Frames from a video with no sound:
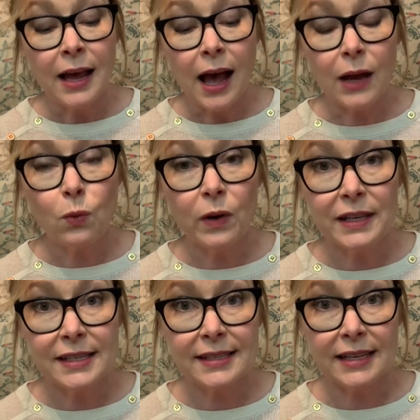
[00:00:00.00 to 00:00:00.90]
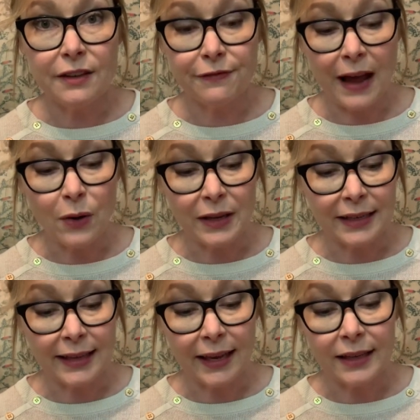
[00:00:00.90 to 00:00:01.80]
I wanted to see the falcon
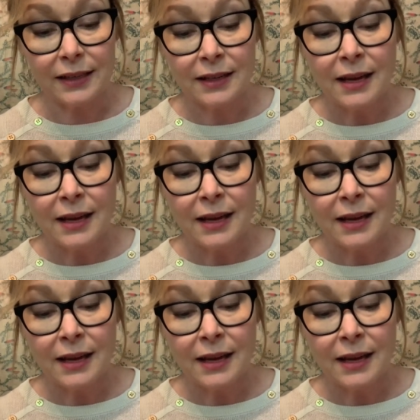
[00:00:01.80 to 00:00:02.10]
again.